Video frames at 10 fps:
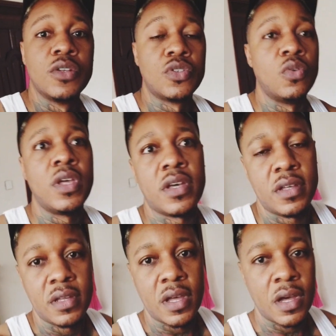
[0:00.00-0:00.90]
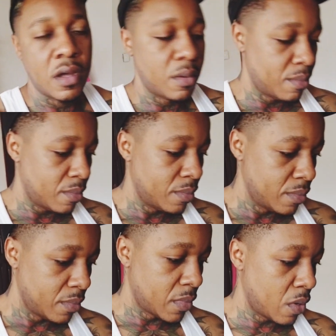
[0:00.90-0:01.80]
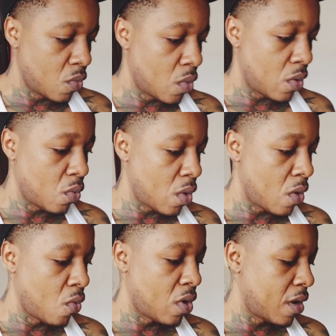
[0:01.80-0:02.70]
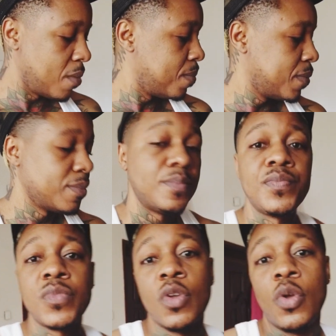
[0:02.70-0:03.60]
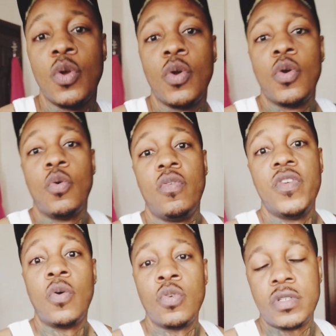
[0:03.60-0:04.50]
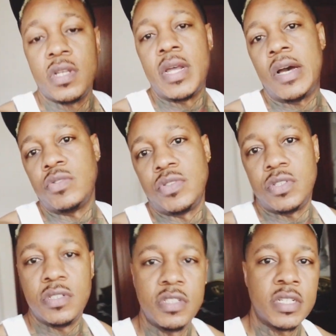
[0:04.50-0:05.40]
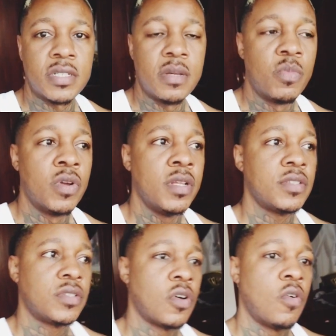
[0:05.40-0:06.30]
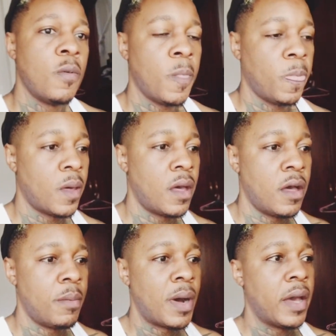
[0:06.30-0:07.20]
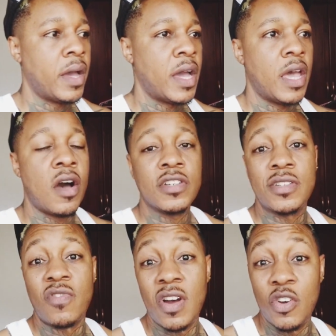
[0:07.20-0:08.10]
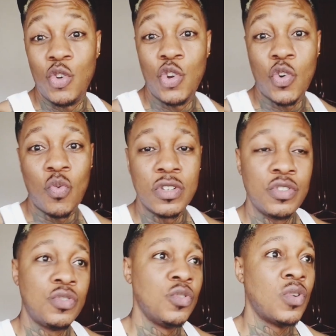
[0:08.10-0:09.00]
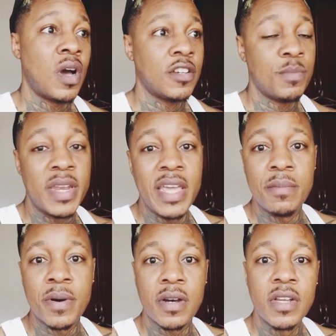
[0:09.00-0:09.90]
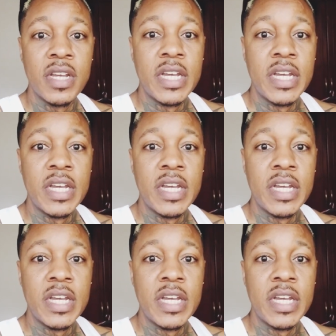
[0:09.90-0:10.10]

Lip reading: So yeah, I woke up with no water in the house yesterday morning. So I asked around, you know, what do you do? I asked my neighbor.